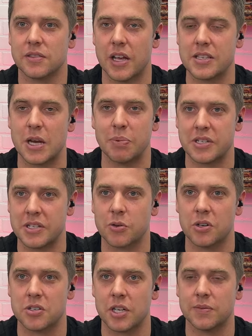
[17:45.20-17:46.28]
a separate
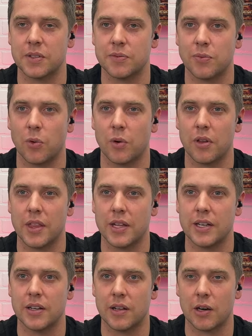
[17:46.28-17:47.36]
Discord server for
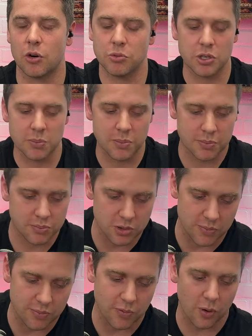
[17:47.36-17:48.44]
the or room
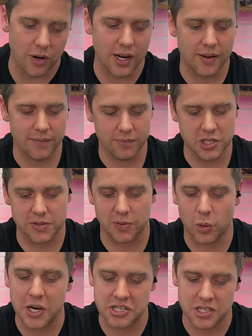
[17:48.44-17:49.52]
room for um, just for
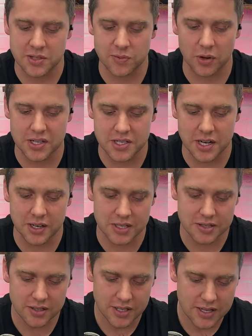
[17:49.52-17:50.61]
questions for the
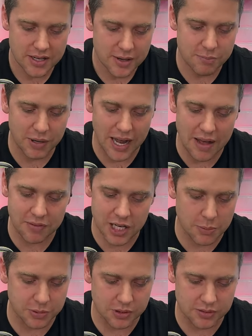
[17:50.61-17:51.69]
series. But have a
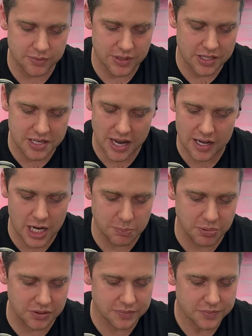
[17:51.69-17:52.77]
couple. I just had a
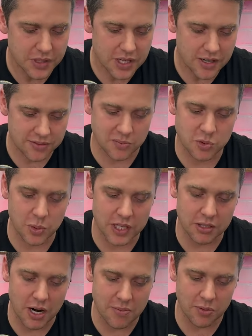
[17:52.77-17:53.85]
couple from
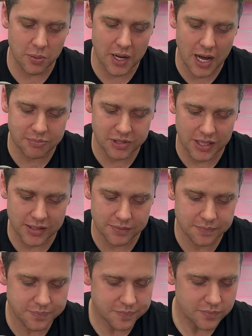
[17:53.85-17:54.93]
Twitter right before we hopped
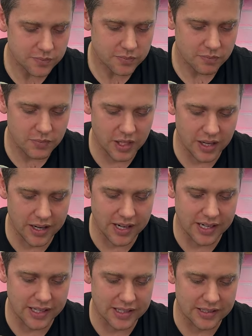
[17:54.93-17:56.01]
on.
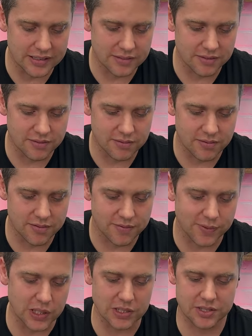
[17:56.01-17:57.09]
Uh,
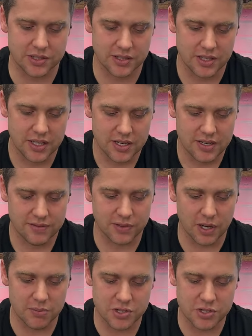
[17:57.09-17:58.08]
first, from